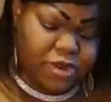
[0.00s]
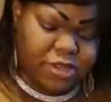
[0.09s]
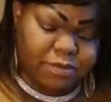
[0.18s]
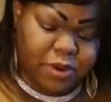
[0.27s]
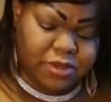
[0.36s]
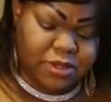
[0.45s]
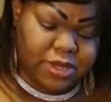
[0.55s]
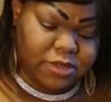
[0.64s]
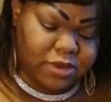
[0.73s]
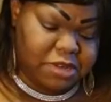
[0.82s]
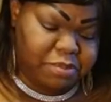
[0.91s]
this person is
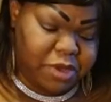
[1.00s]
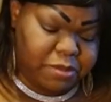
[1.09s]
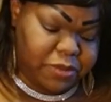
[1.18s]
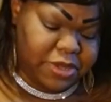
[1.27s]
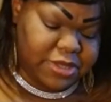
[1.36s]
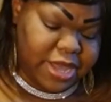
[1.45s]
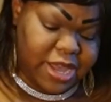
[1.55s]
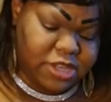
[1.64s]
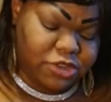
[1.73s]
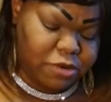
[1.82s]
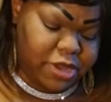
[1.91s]
or these people is, they
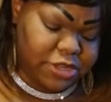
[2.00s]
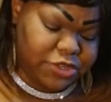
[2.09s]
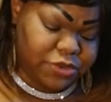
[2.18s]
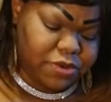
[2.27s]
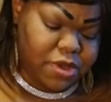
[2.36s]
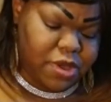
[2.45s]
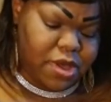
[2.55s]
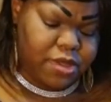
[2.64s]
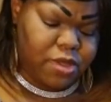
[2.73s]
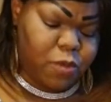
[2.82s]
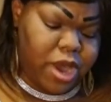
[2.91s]
ain't your issue.
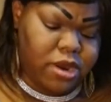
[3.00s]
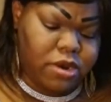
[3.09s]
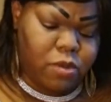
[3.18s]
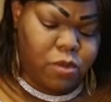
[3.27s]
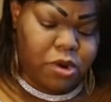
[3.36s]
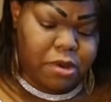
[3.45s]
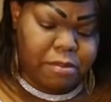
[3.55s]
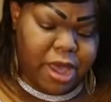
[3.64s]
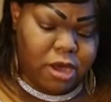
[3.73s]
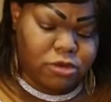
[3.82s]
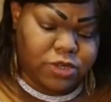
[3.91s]
The weight of the world,
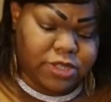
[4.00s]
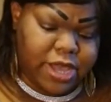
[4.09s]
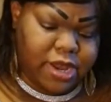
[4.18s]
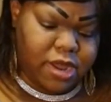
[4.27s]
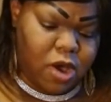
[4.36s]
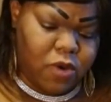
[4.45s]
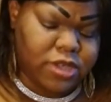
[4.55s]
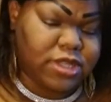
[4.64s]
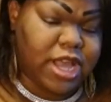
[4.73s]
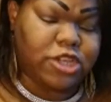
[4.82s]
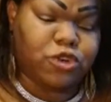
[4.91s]
boundaries, let it go. It's
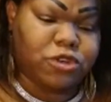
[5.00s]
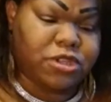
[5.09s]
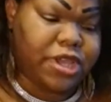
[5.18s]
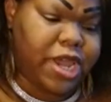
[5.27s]
not yours to